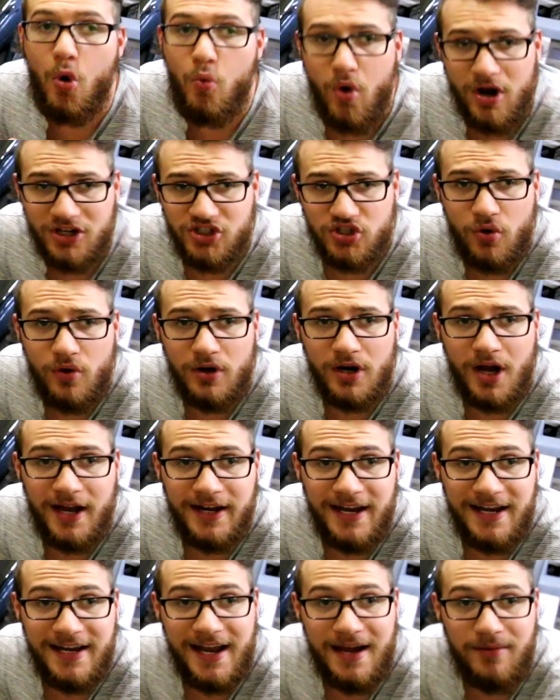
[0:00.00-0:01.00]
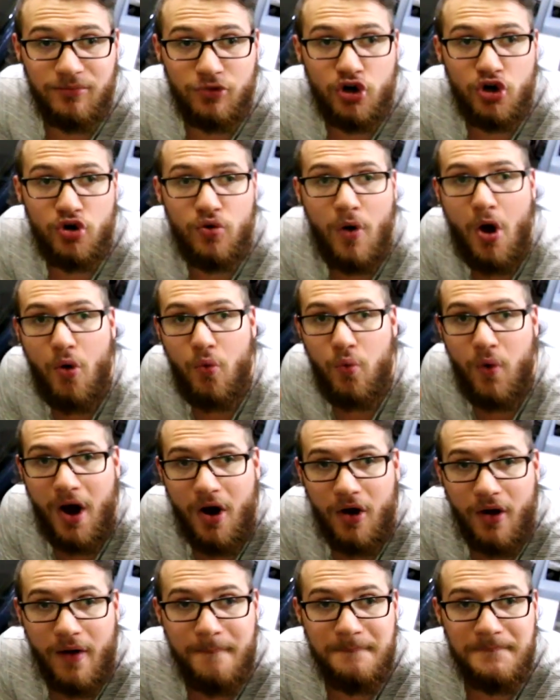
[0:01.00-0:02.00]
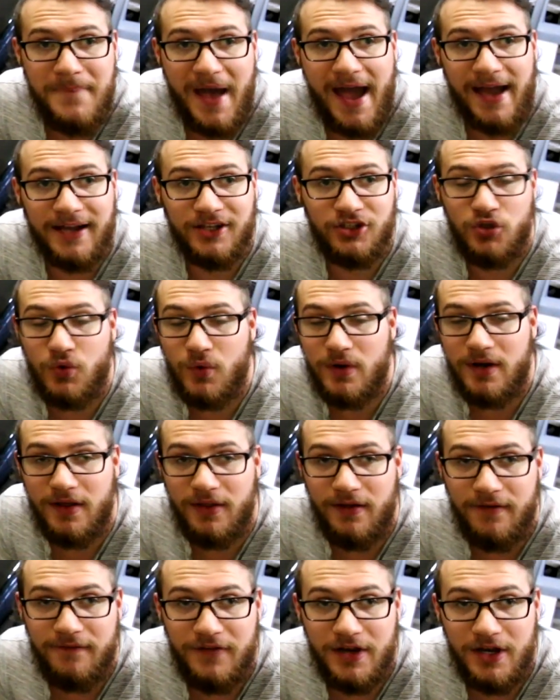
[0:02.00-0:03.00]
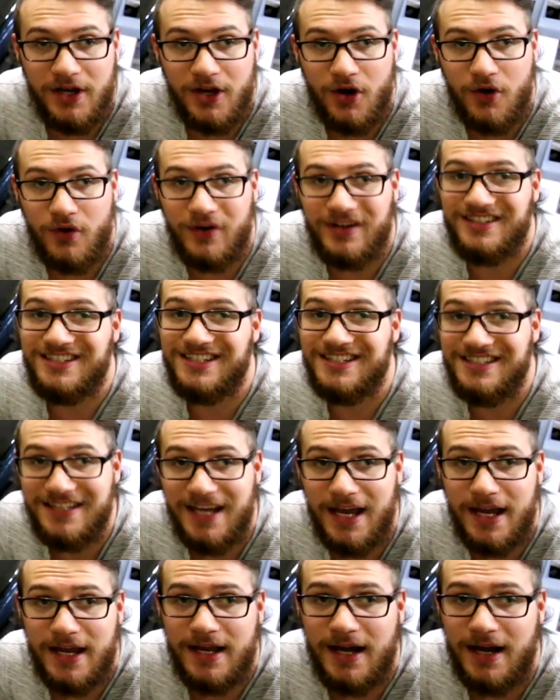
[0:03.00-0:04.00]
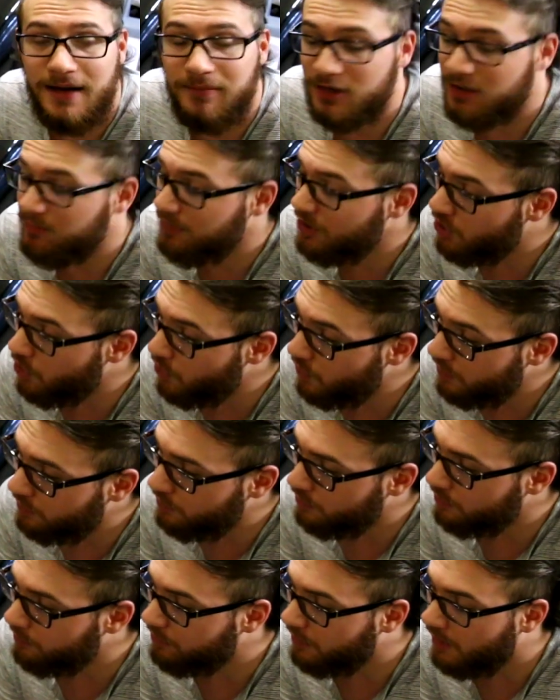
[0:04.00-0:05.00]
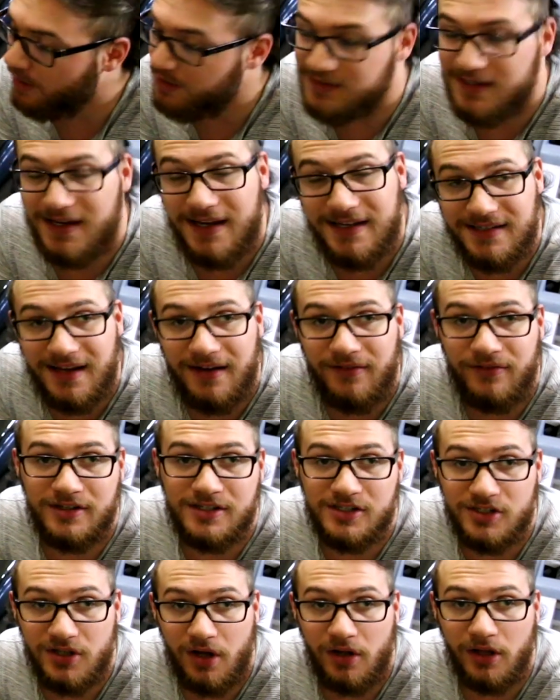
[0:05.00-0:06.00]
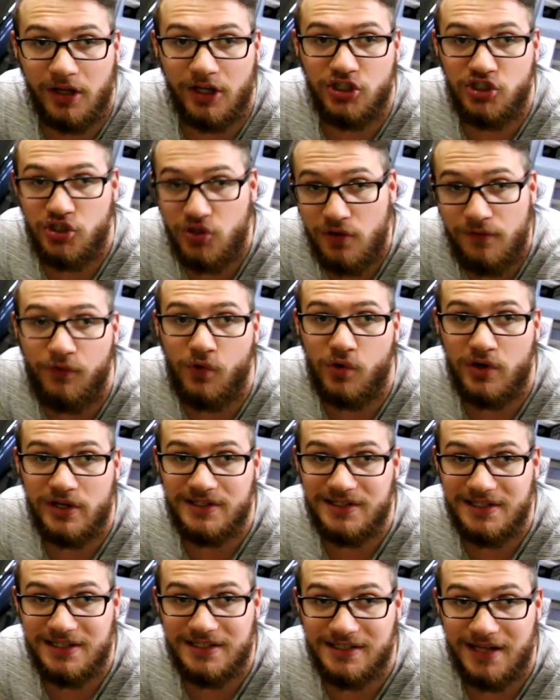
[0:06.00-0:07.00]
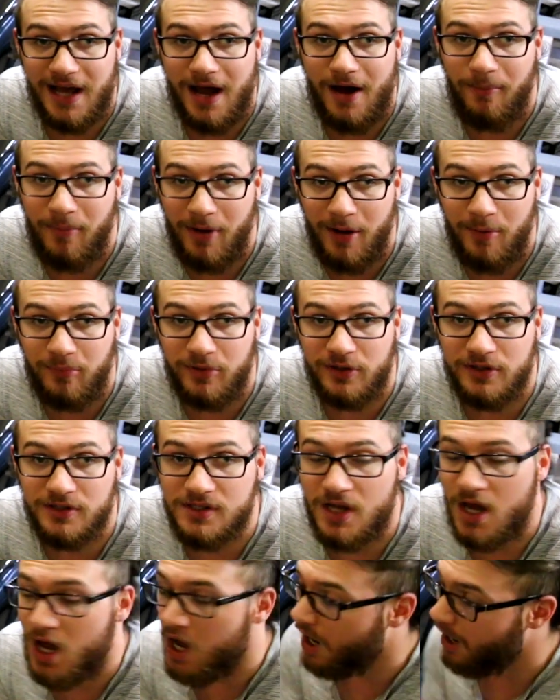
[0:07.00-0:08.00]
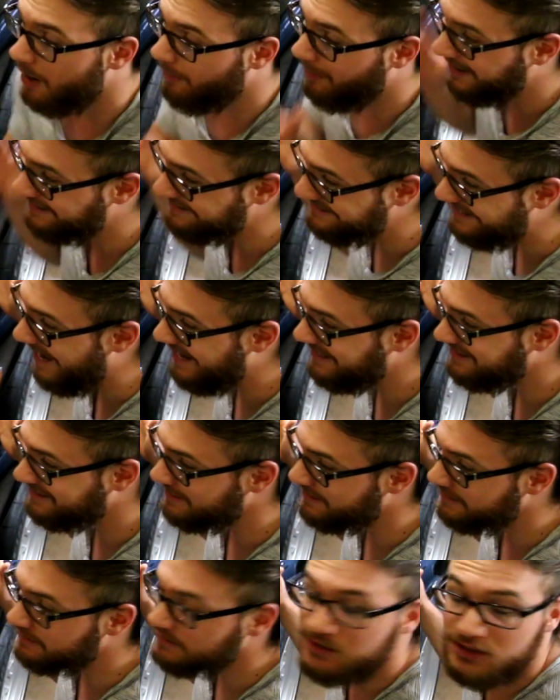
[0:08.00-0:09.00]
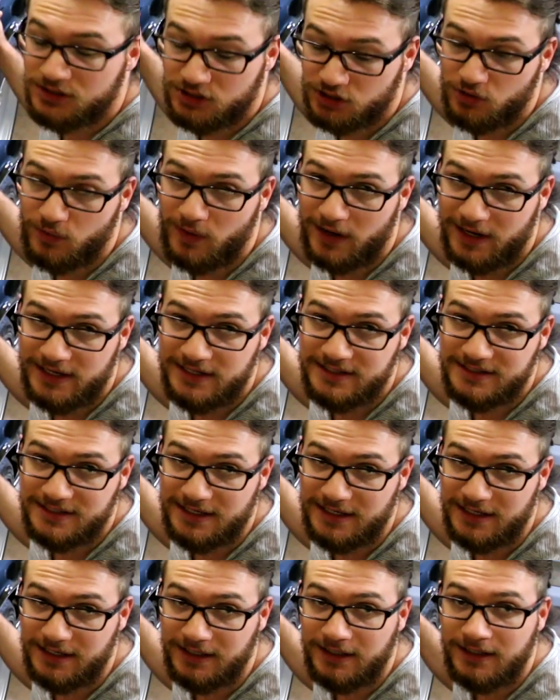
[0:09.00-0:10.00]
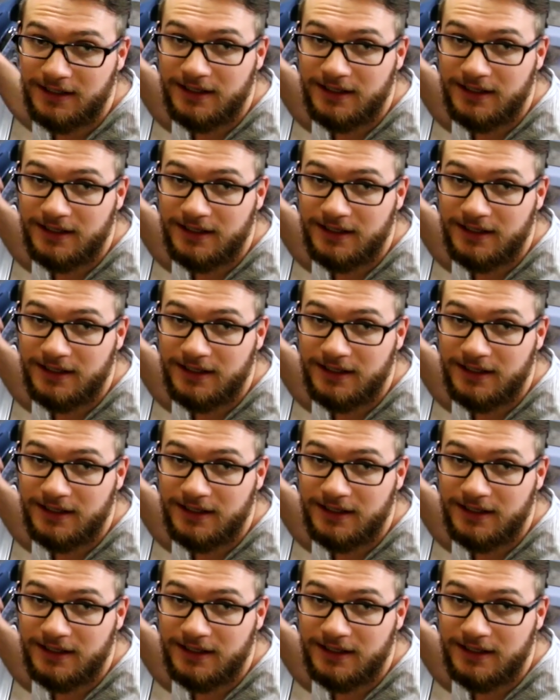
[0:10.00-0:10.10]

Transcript: What's going on, NEM crew? Welcome back to another video. Today I'm going to be going through the process of installing 240Z style bumpers on my Datsun 280Z.